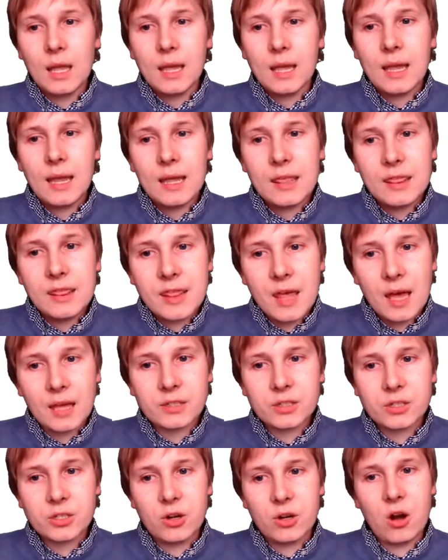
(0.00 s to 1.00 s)
In
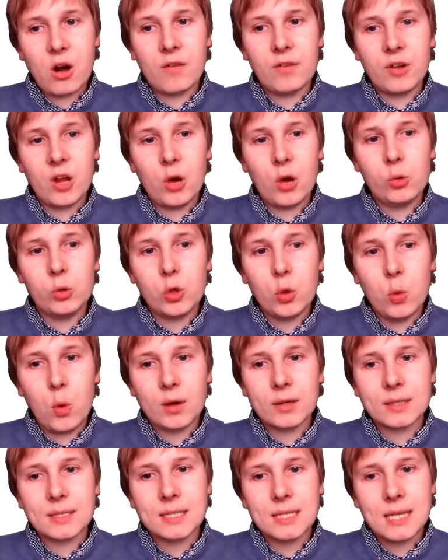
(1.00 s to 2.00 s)
that scenario, you
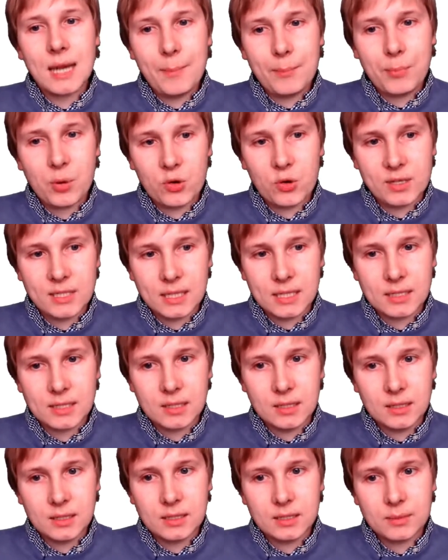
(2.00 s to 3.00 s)
want tamper
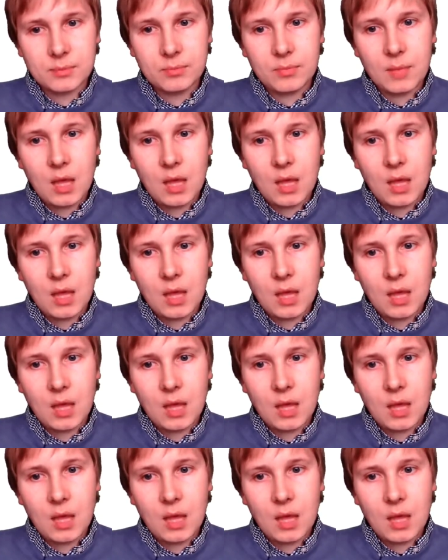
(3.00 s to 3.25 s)
resistance.